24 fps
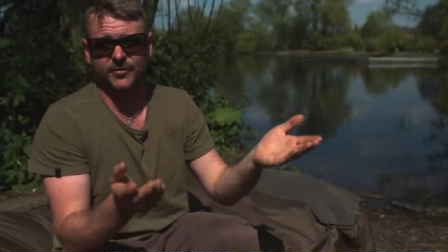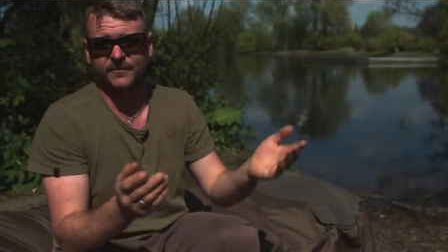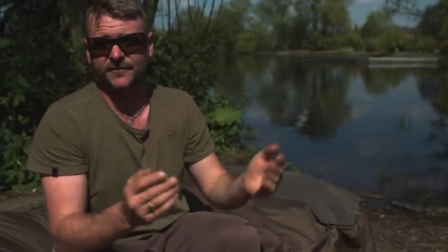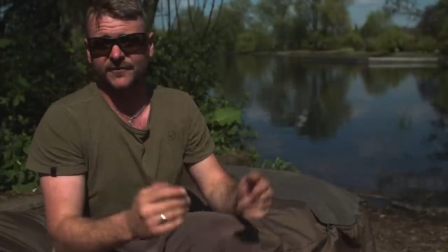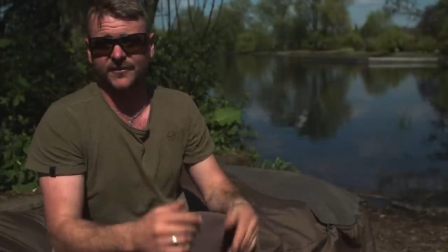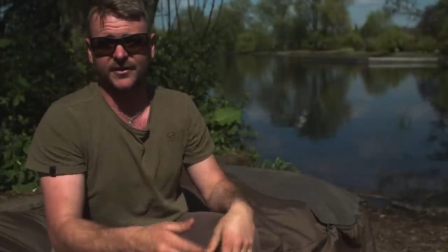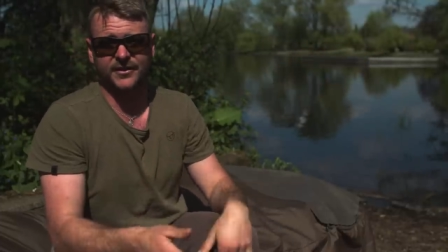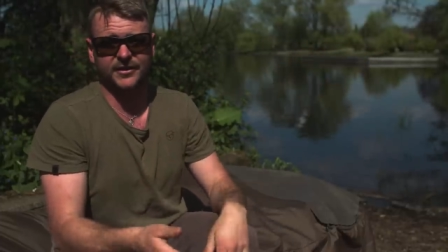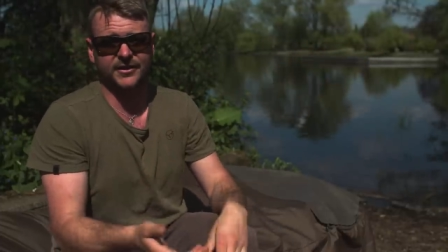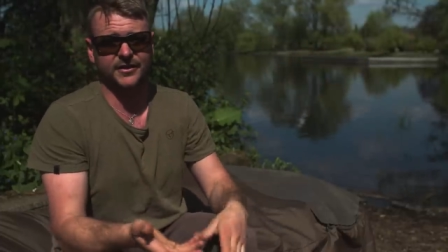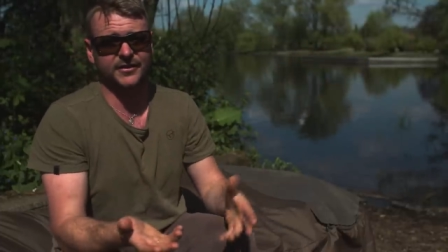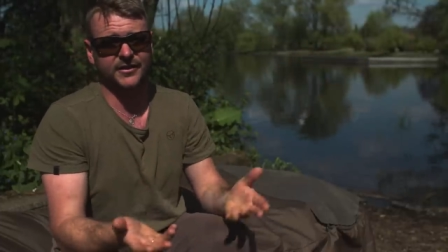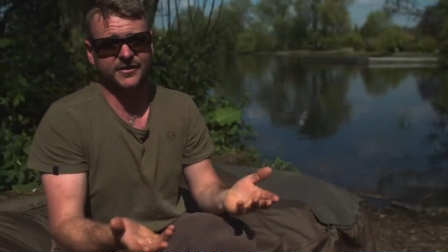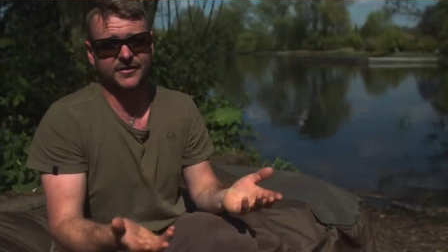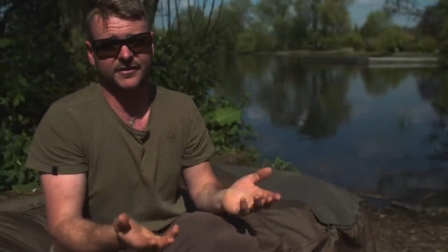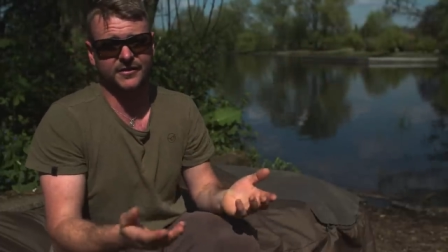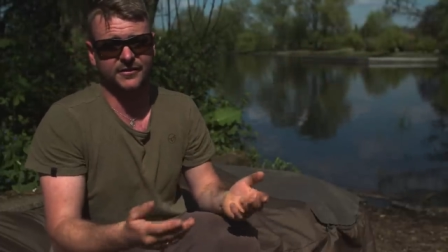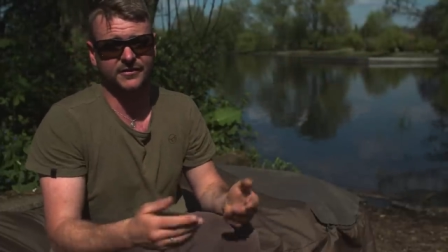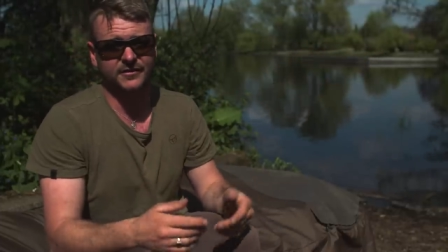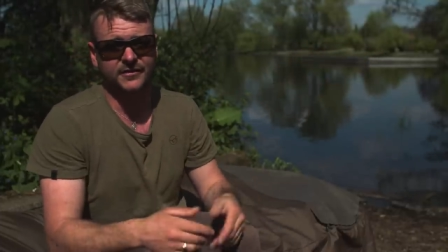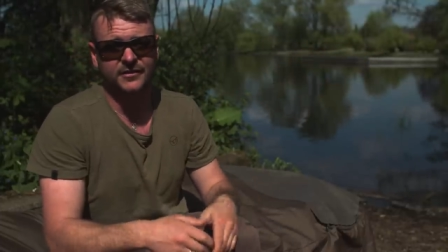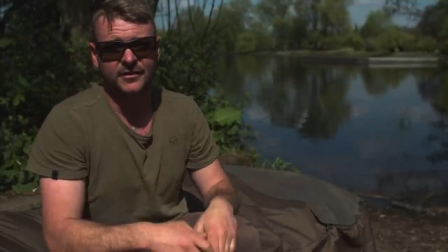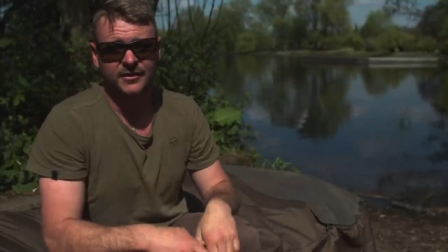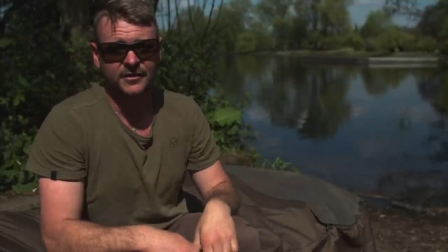I'm thinking, this
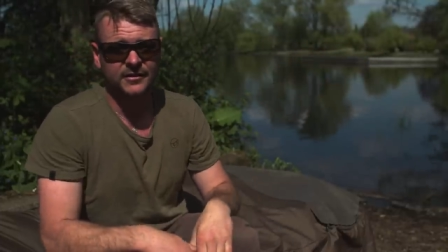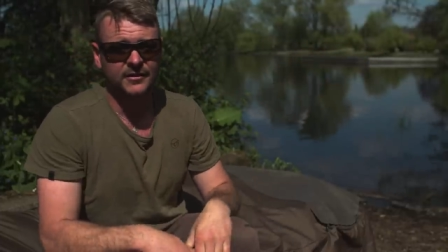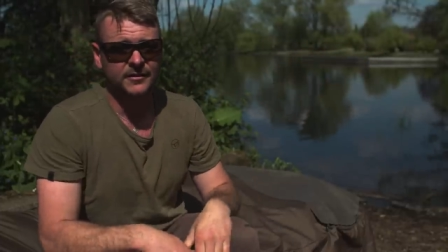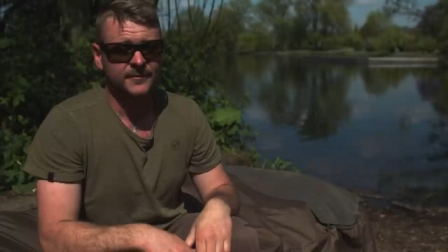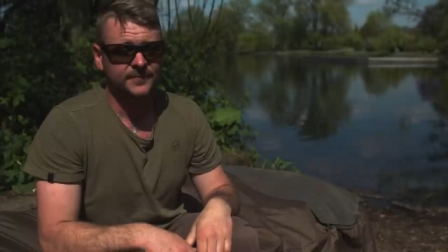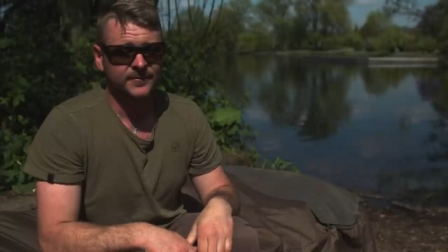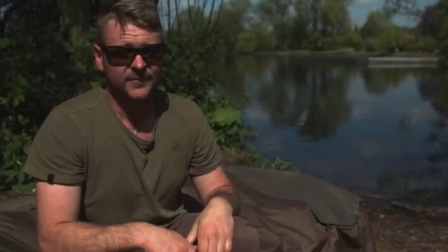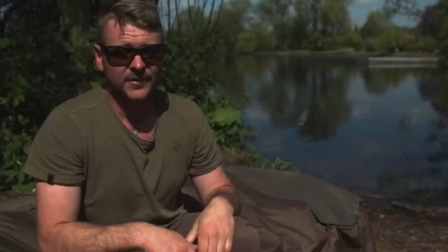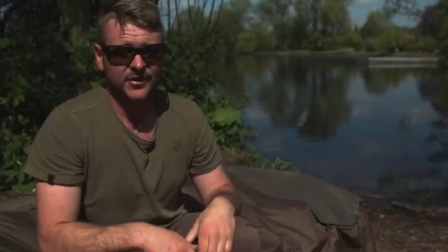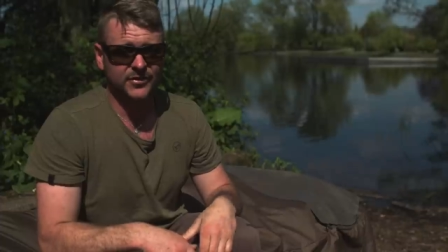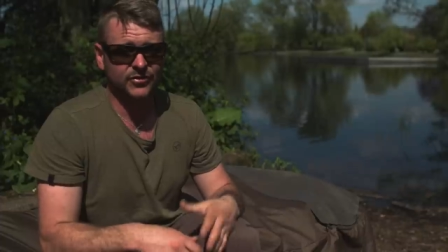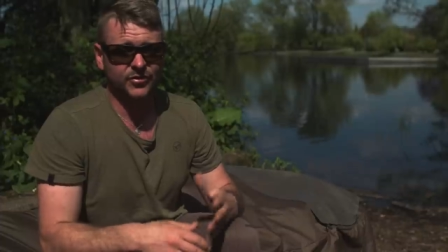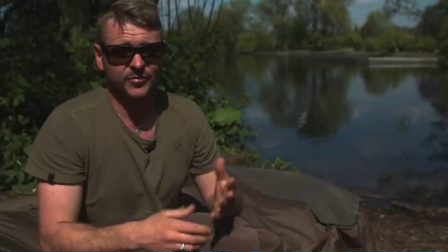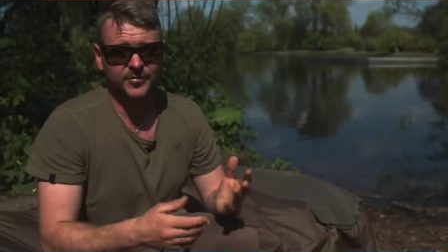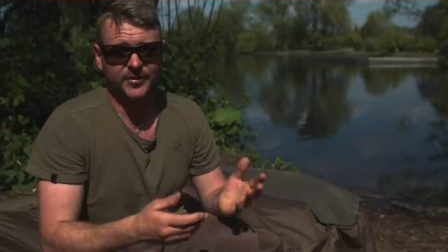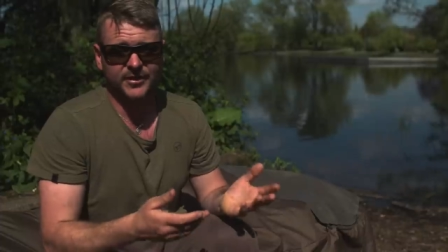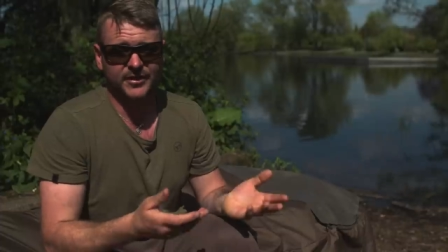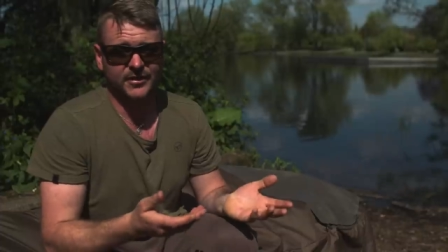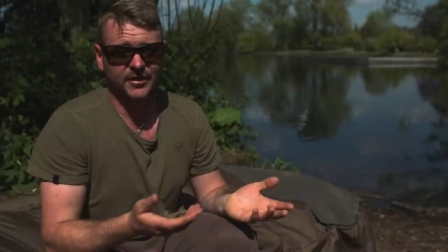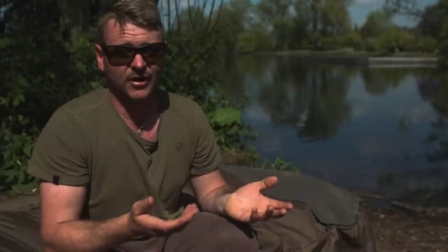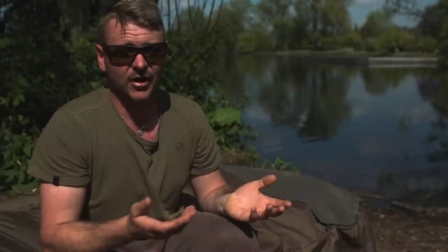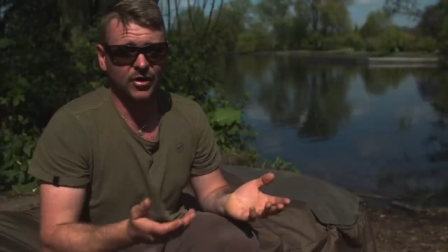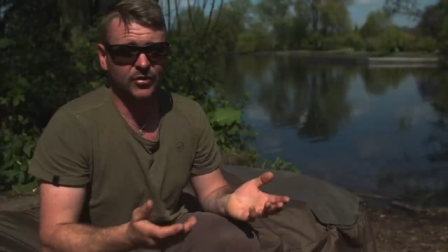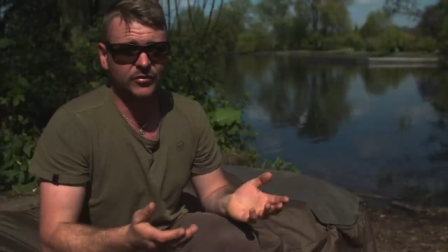is, this could
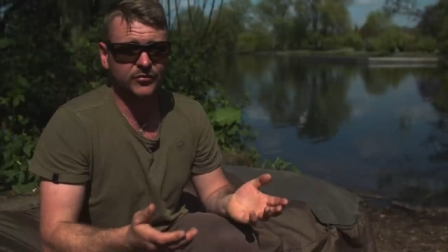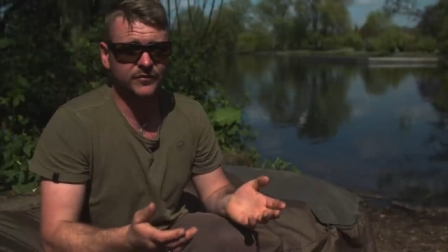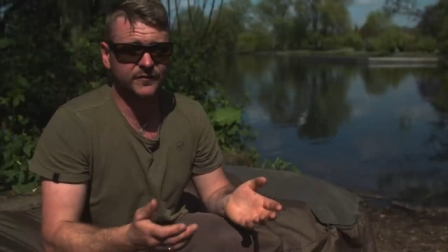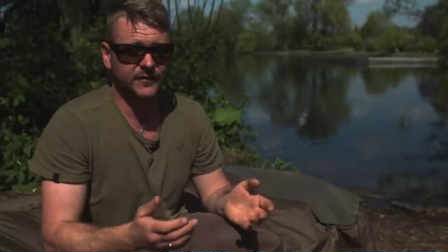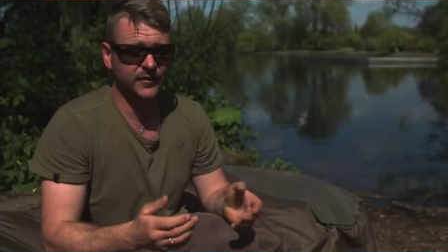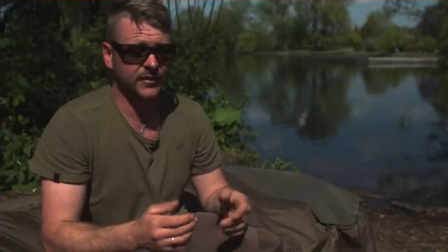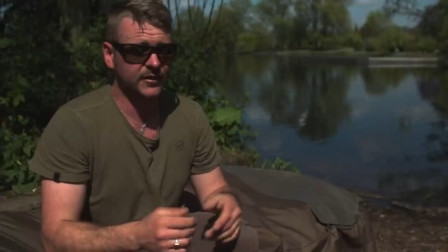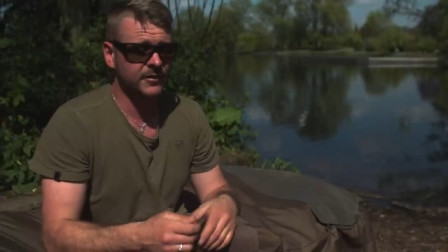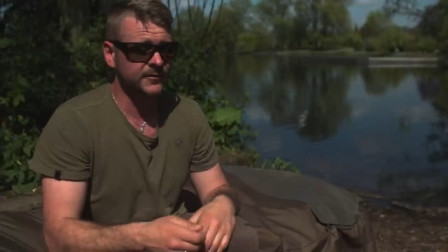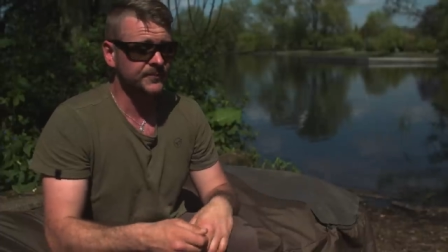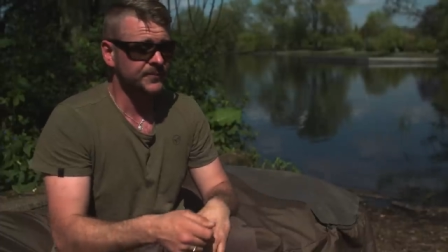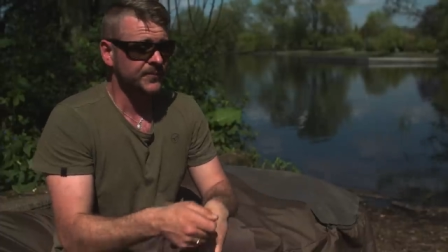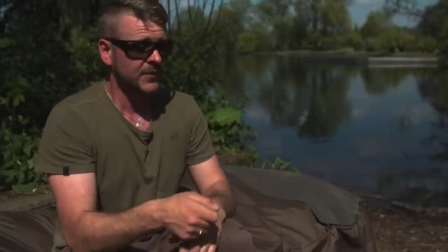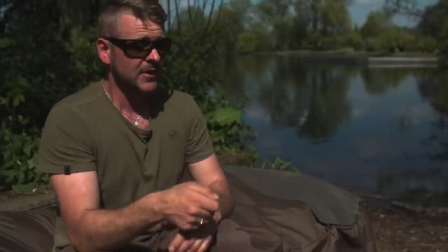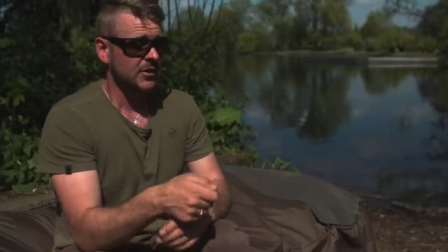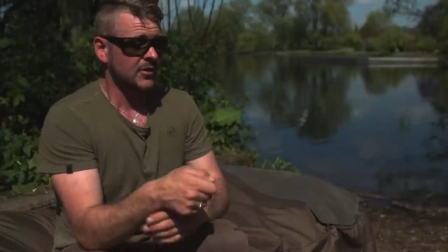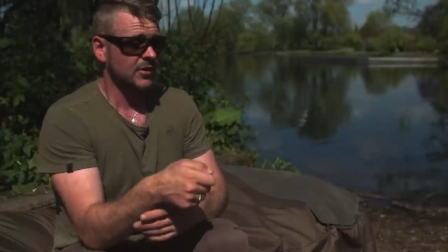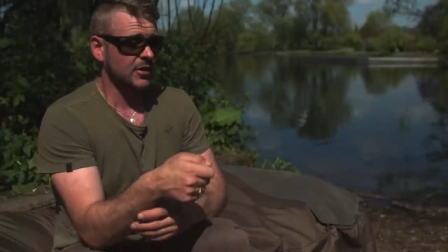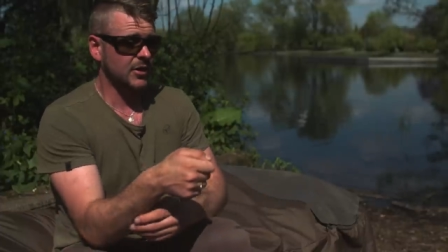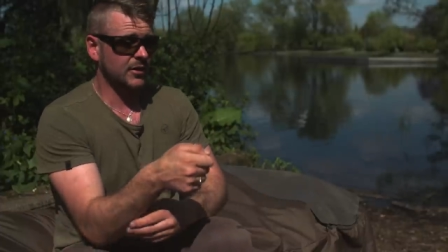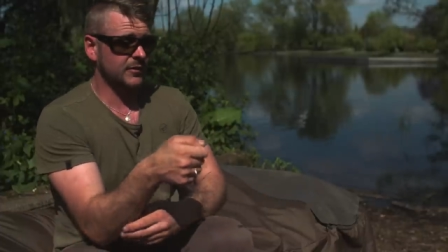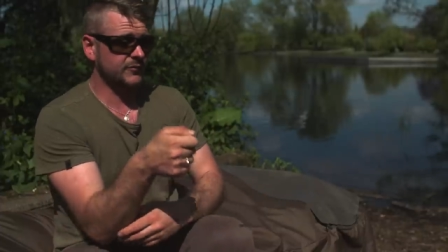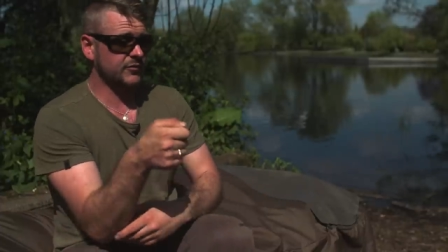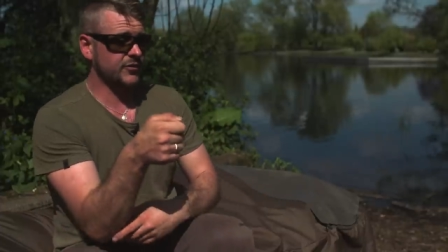be over.
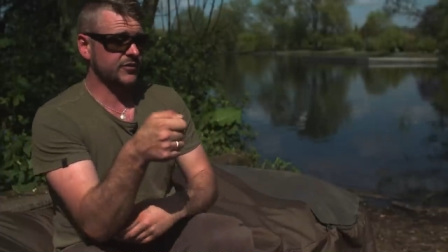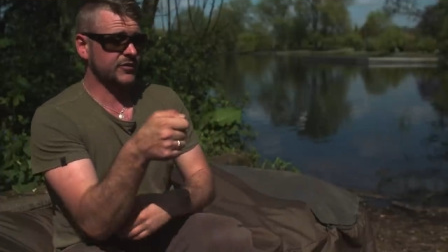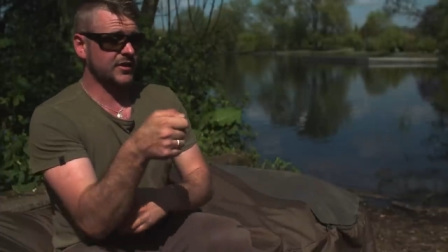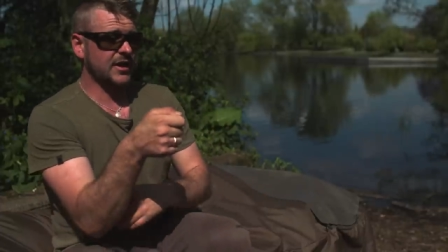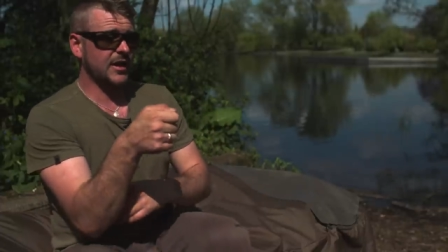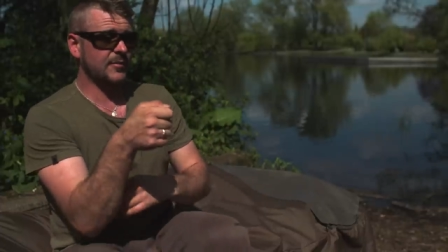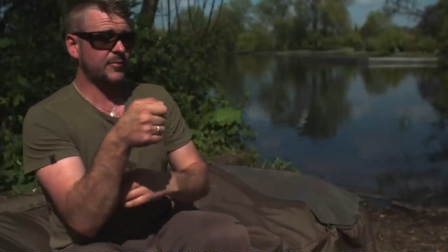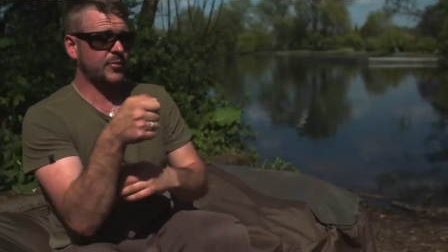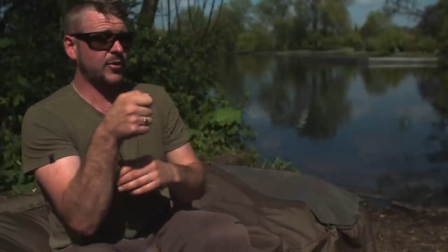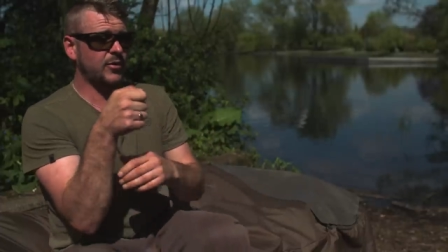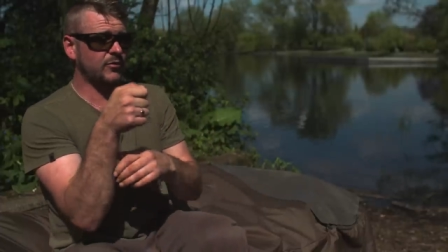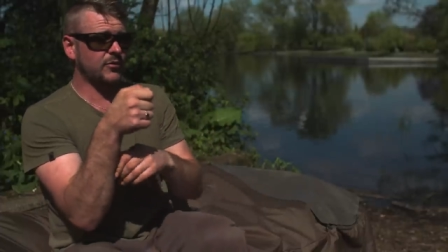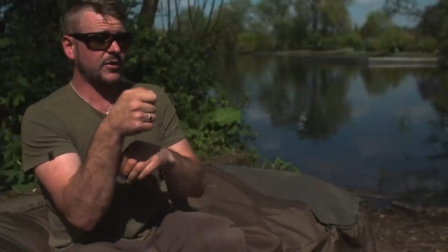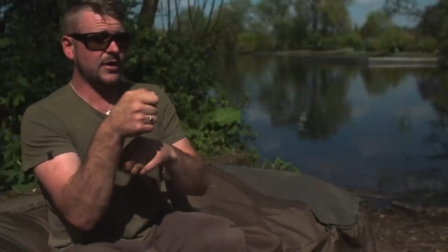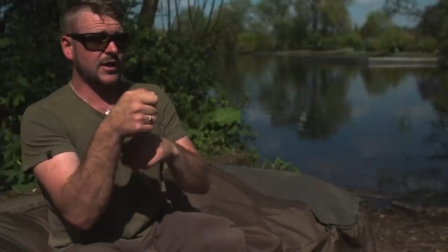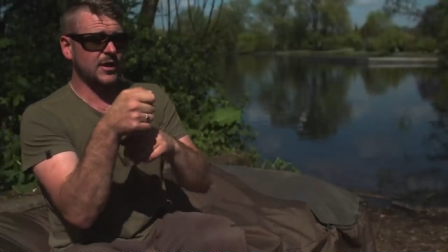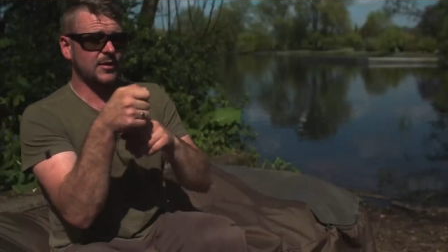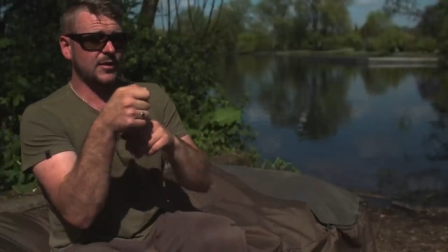And I've just kept pulling